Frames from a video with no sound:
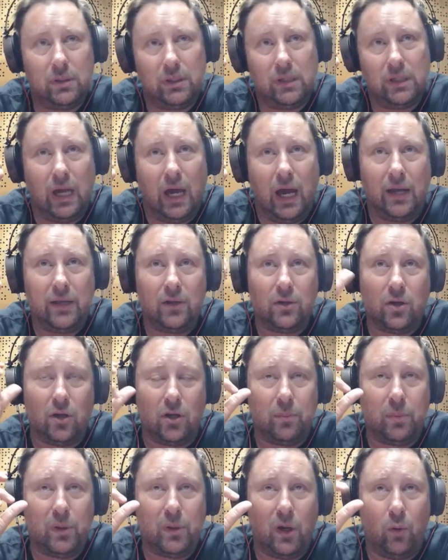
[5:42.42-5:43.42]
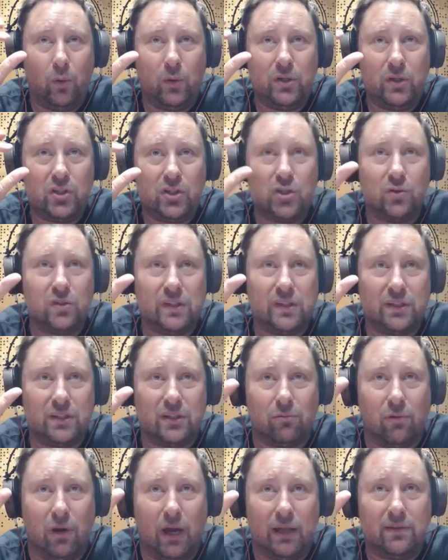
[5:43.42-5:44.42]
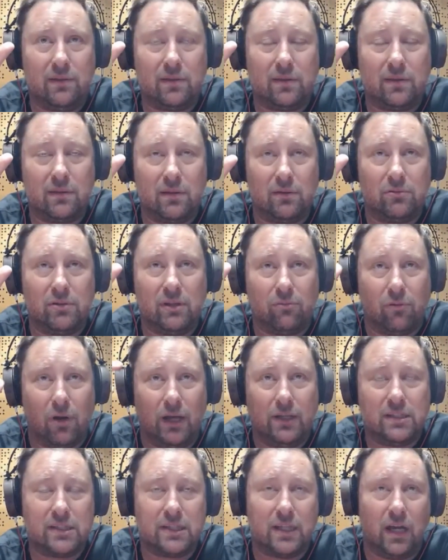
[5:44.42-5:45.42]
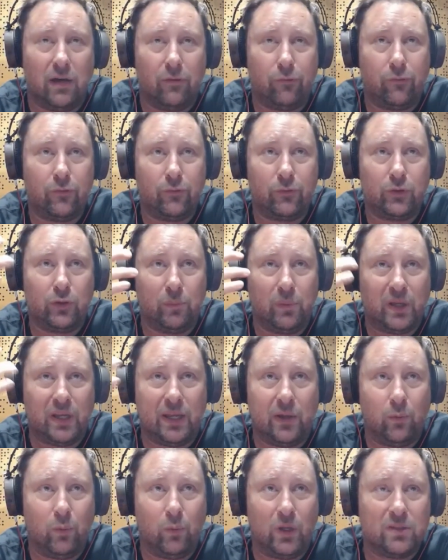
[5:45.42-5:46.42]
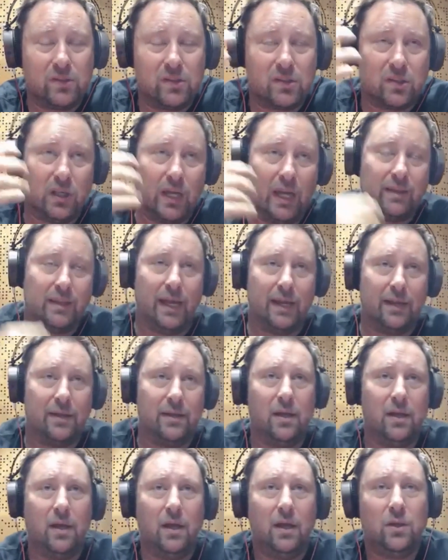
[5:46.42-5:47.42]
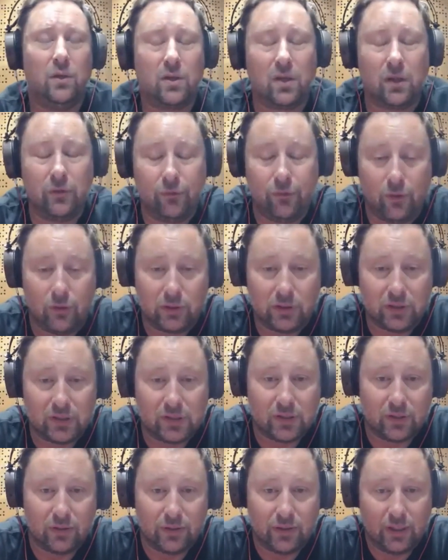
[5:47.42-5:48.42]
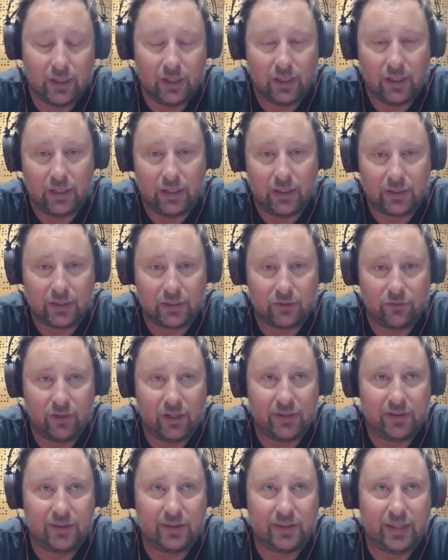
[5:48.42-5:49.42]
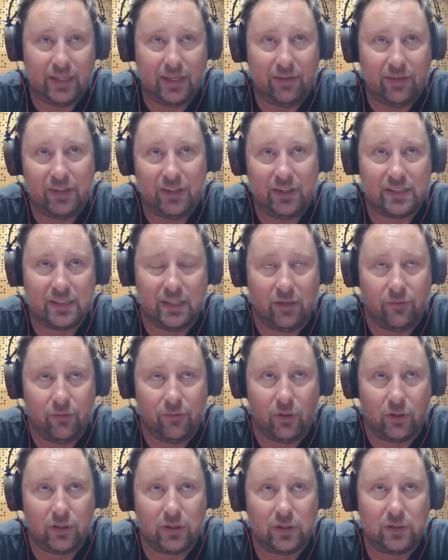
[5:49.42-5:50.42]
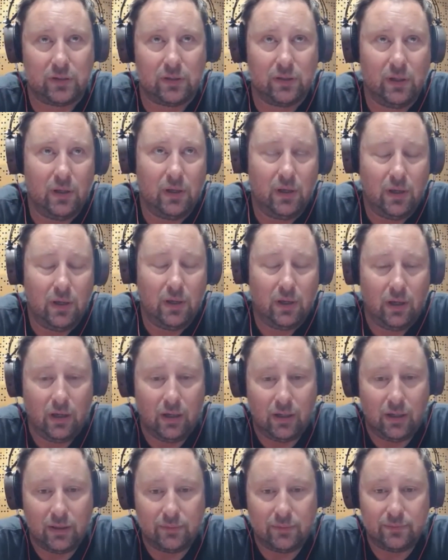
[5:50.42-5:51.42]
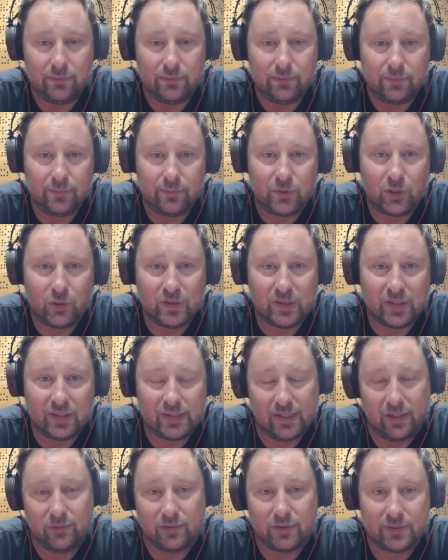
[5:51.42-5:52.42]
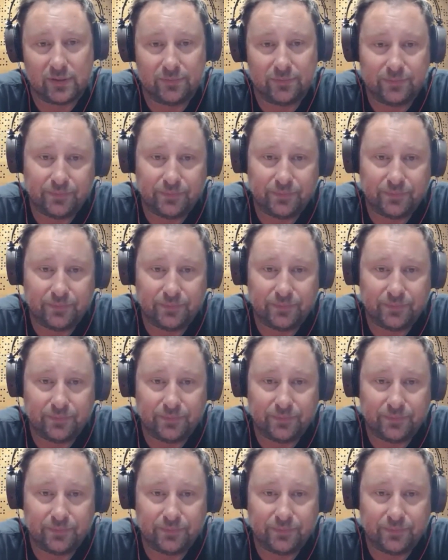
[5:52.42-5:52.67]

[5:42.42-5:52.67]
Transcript: yeah, you're going to be always choosing the right stuff to begin with. So, and then you can focus on creativity stuff, not choosing sounds.